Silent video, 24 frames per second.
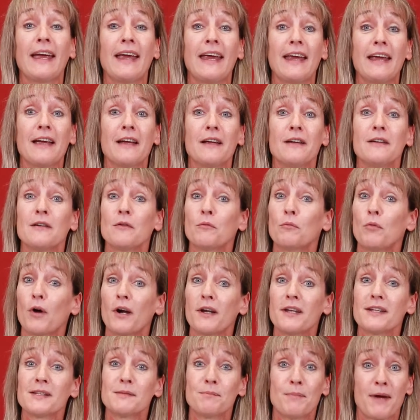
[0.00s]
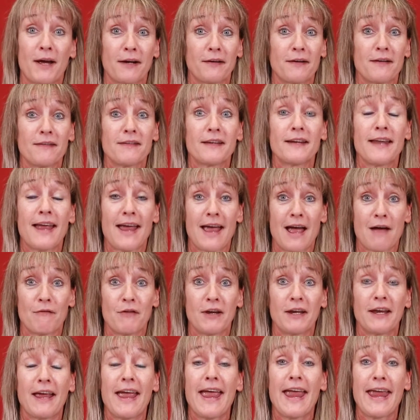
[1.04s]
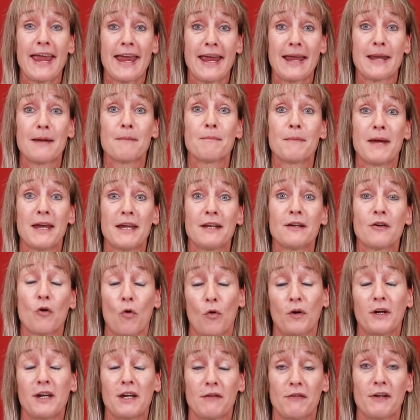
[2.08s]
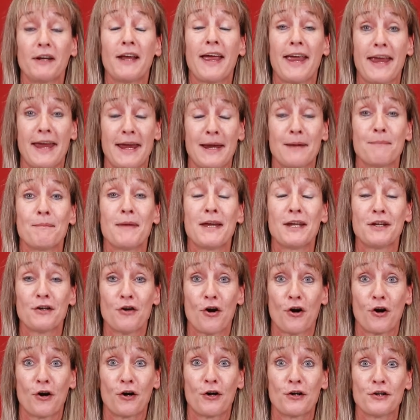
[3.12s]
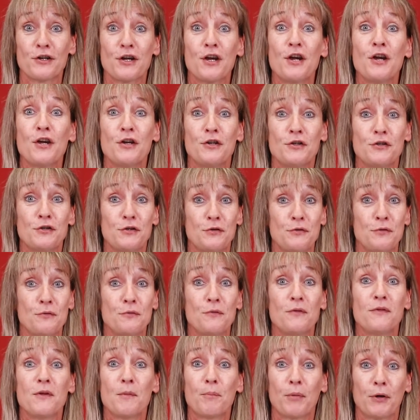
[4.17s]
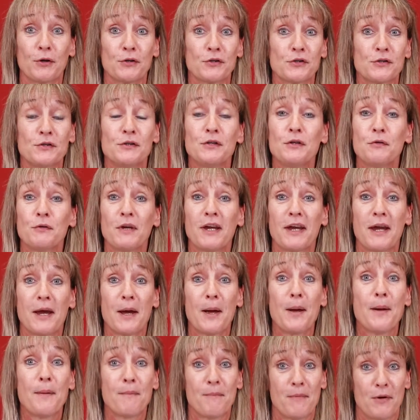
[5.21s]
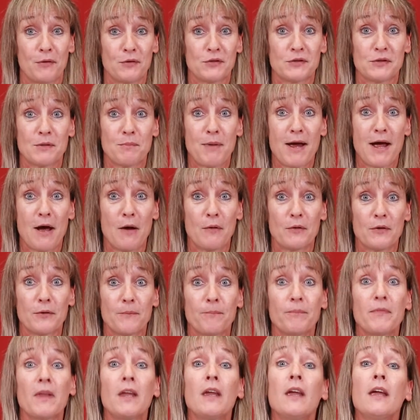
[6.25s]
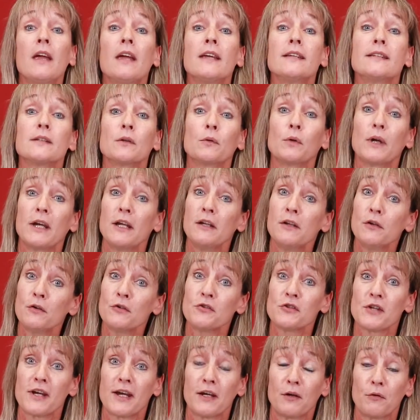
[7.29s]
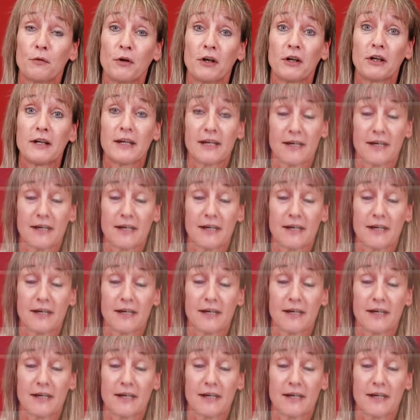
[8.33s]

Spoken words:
And what is better than having a handmade or giving a handmade card to the person you care most about? So in your January